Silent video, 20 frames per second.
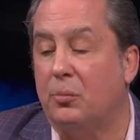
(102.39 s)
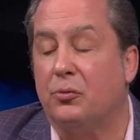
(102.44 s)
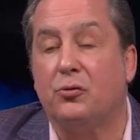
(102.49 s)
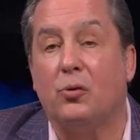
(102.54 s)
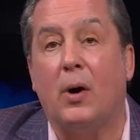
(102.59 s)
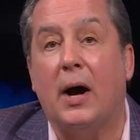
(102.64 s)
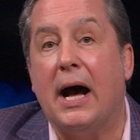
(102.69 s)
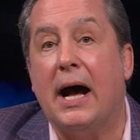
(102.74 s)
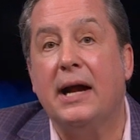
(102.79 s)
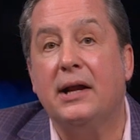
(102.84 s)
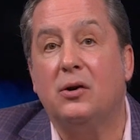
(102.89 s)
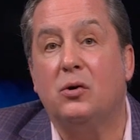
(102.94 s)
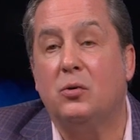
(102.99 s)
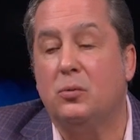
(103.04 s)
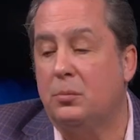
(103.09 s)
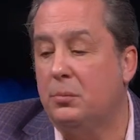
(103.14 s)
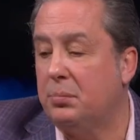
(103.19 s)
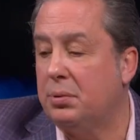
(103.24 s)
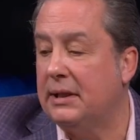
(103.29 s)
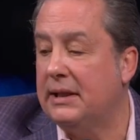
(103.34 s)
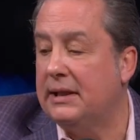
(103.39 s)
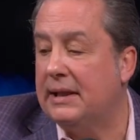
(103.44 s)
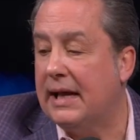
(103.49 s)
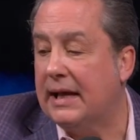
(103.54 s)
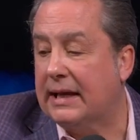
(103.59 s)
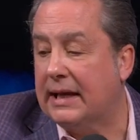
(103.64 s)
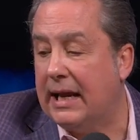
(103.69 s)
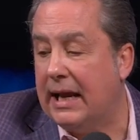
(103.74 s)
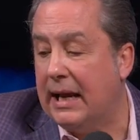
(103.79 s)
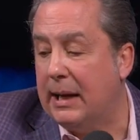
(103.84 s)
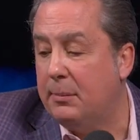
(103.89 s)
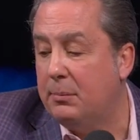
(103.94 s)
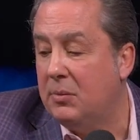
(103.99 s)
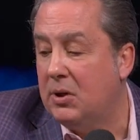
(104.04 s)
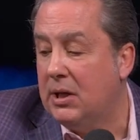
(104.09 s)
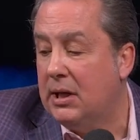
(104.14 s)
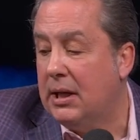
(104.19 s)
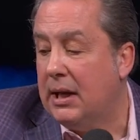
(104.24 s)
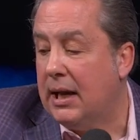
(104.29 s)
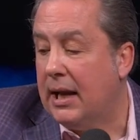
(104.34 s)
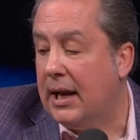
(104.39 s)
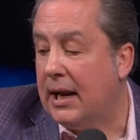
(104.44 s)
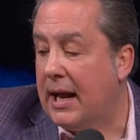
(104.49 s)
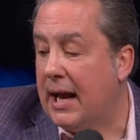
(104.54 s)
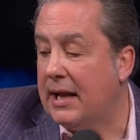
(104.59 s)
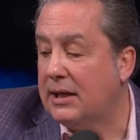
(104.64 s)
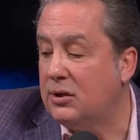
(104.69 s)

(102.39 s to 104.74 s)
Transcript: So I don't play that game, and I